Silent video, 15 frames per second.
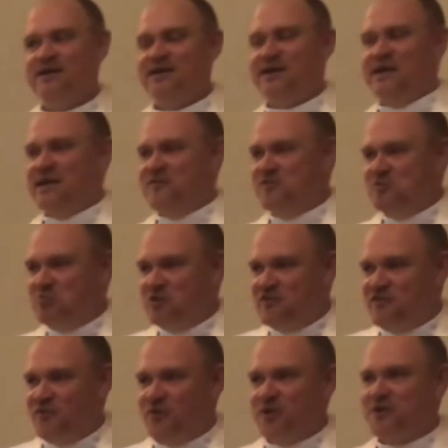even
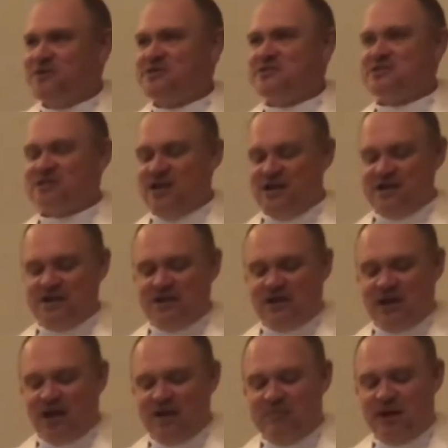before the sun had
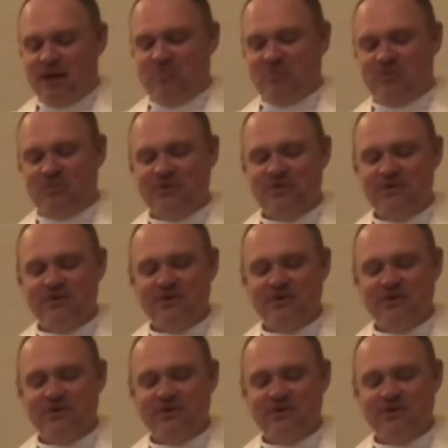come up,